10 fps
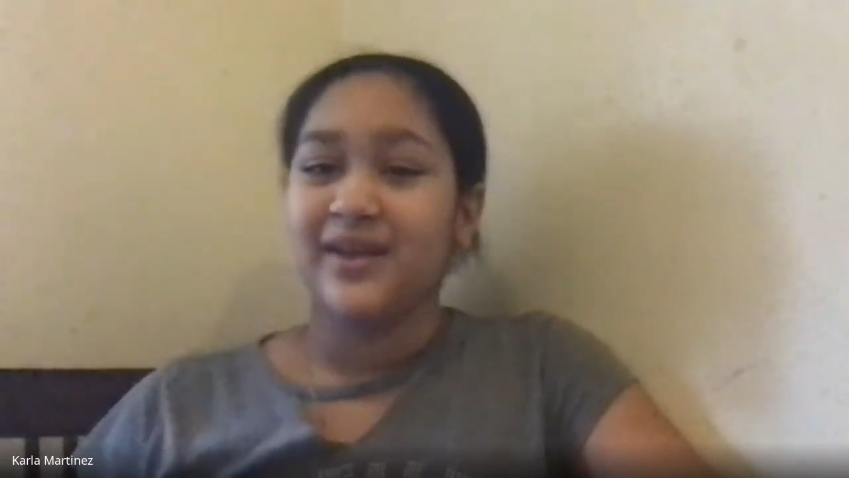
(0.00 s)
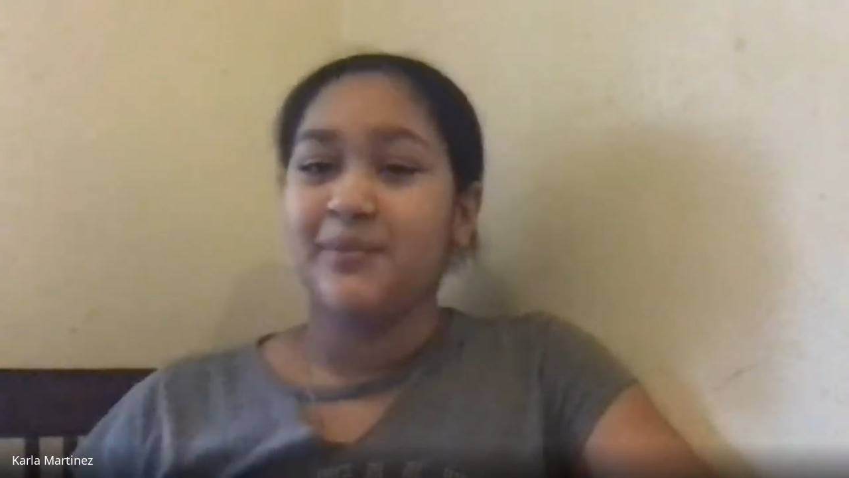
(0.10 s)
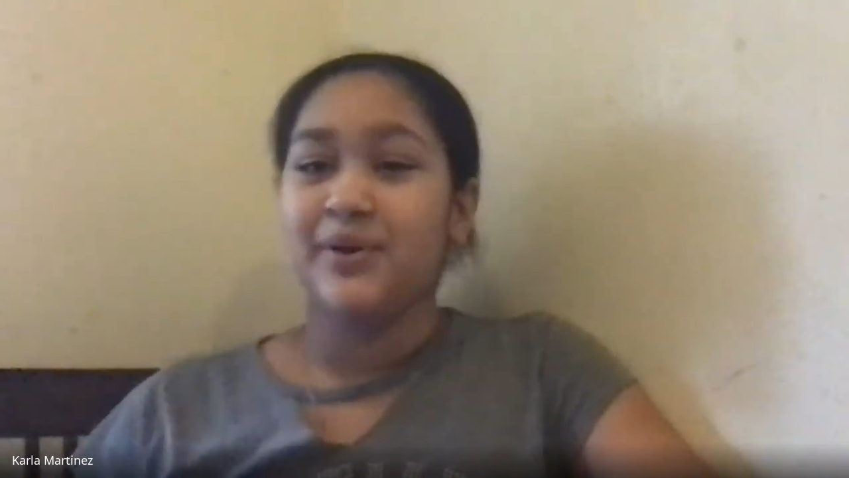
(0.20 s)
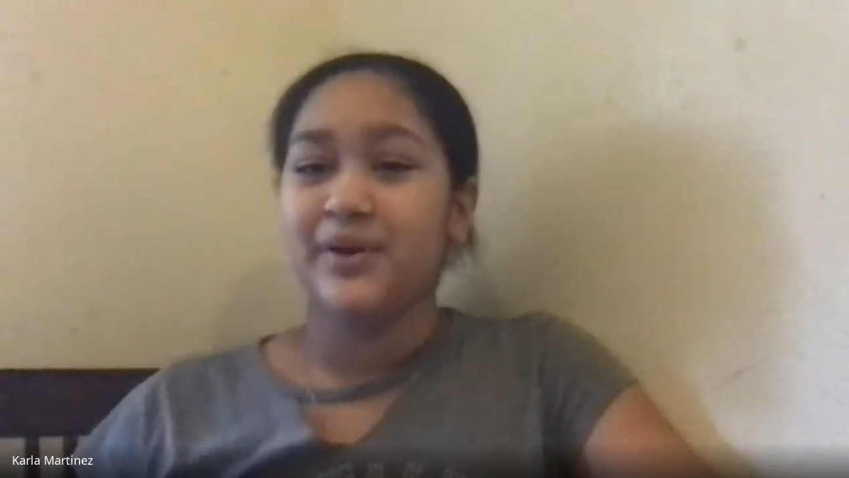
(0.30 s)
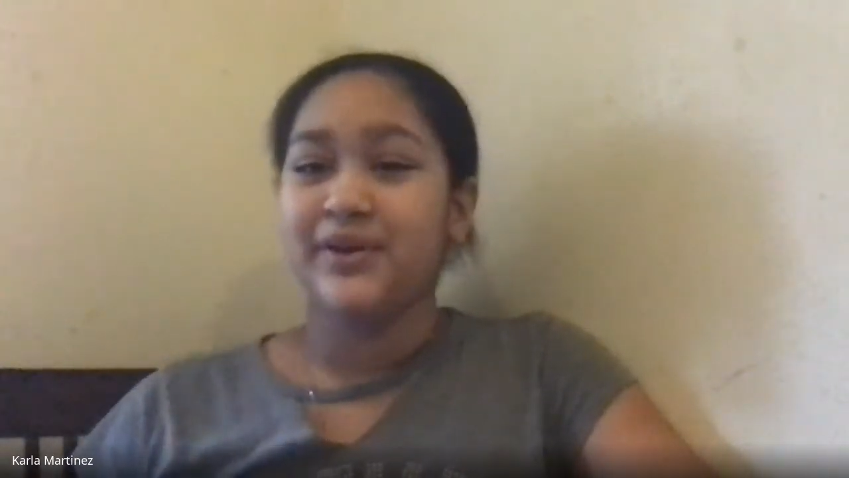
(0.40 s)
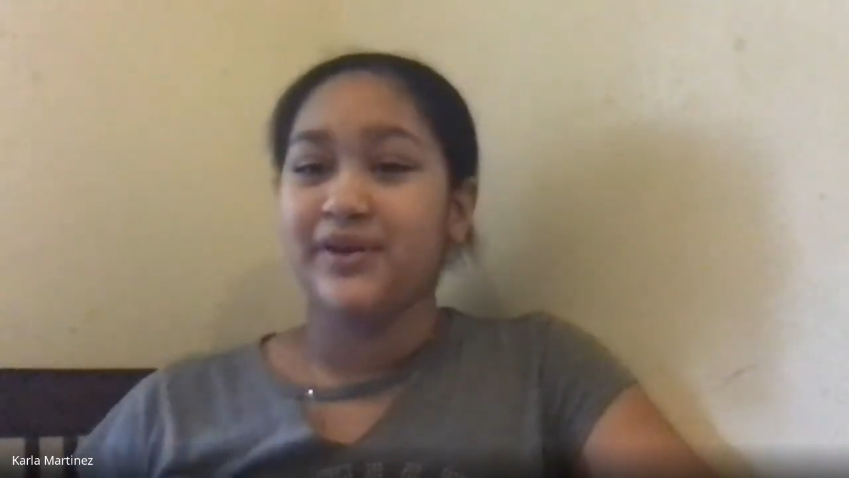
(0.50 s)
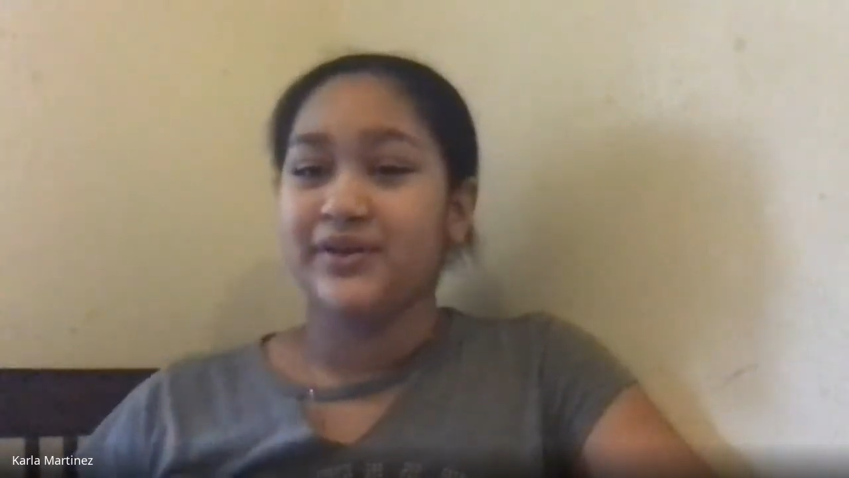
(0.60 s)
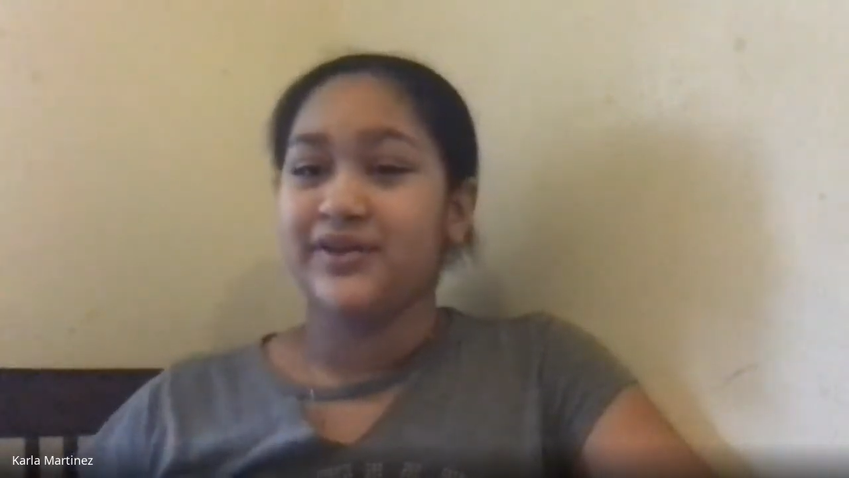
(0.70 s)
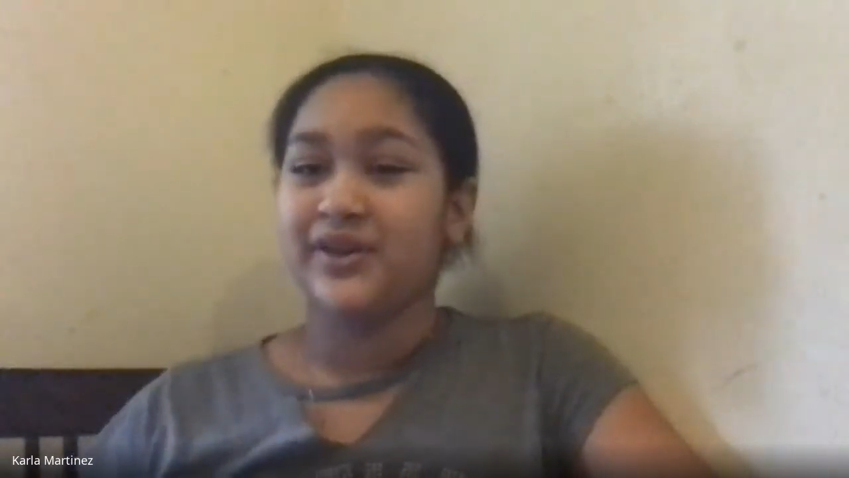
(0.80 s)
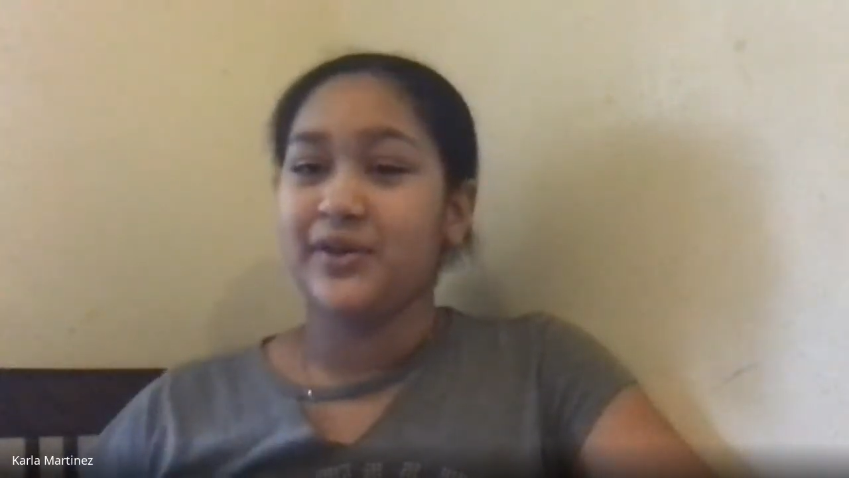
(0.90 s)
put the
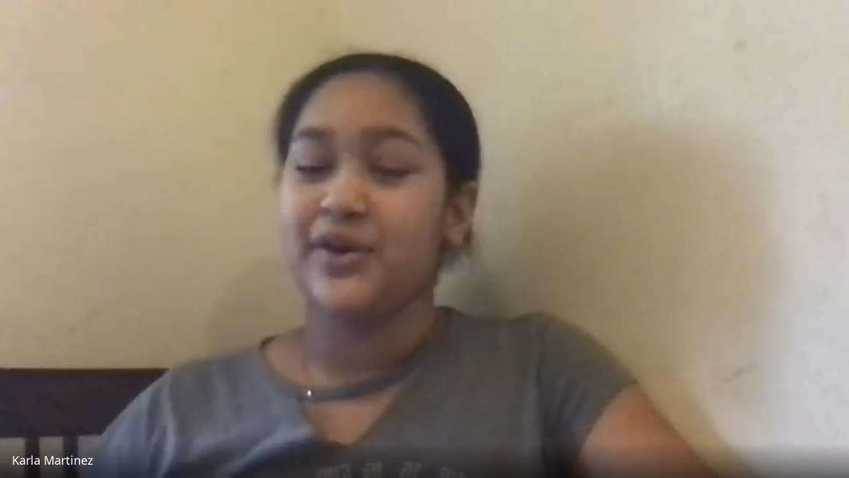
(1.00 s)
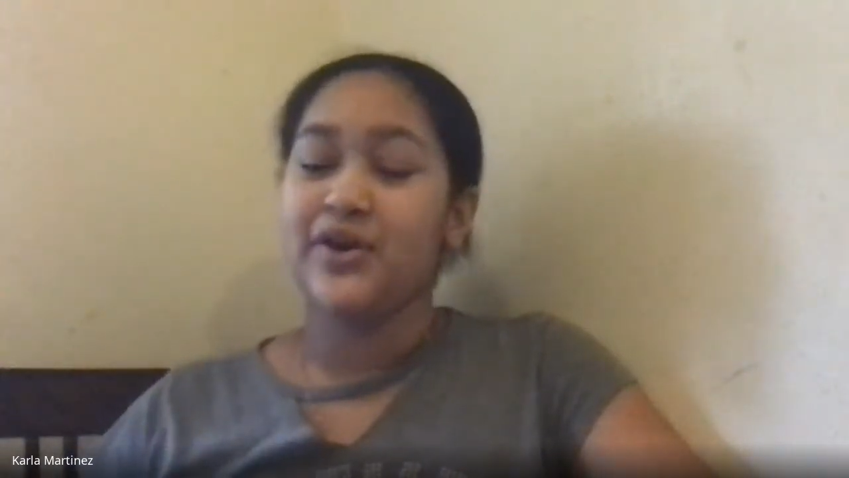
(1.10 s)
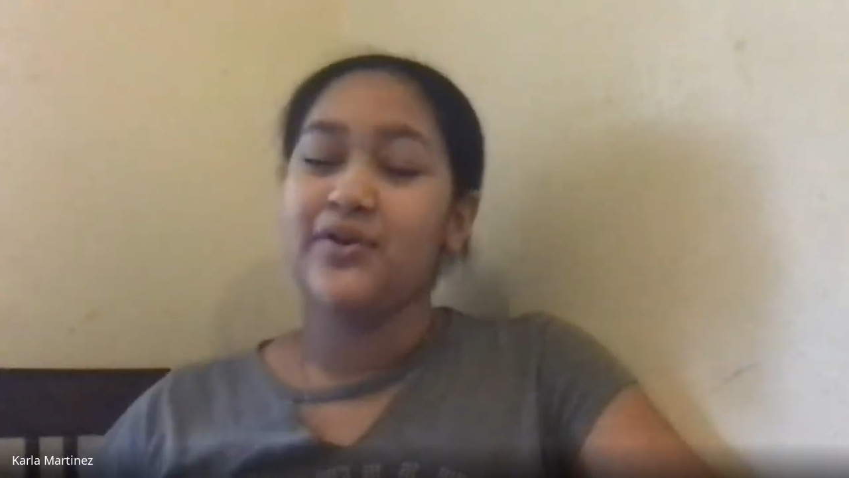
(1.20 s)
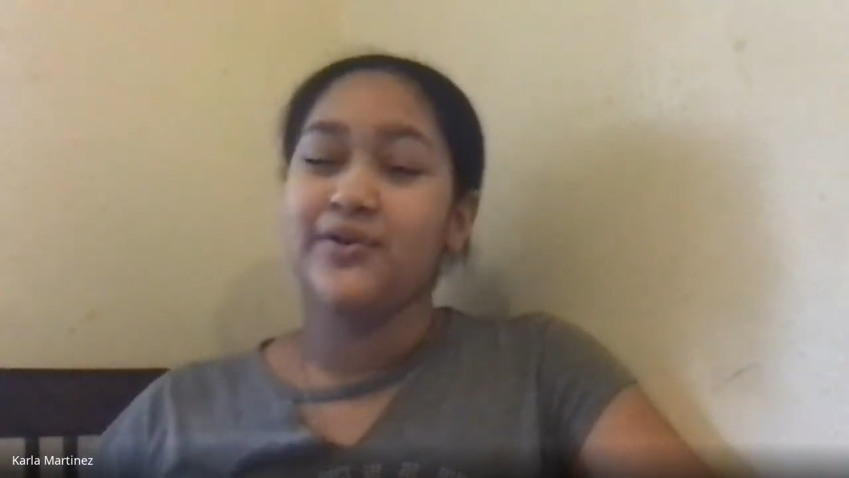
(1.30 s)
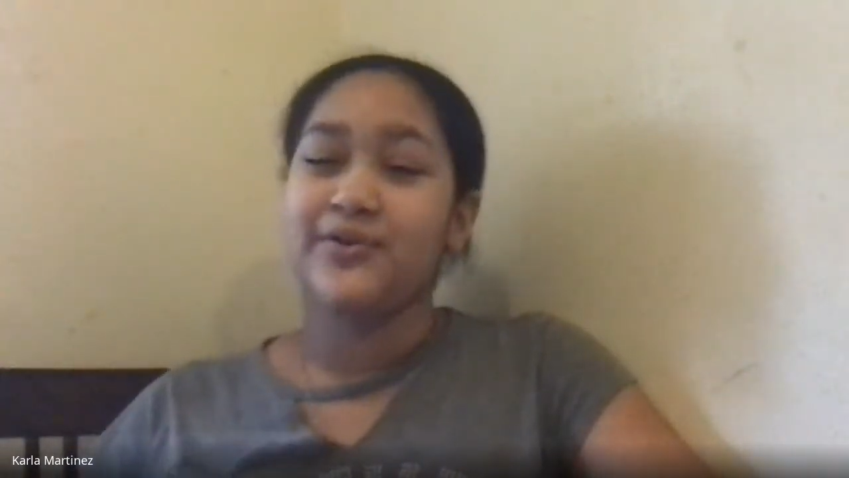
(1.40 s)
cereal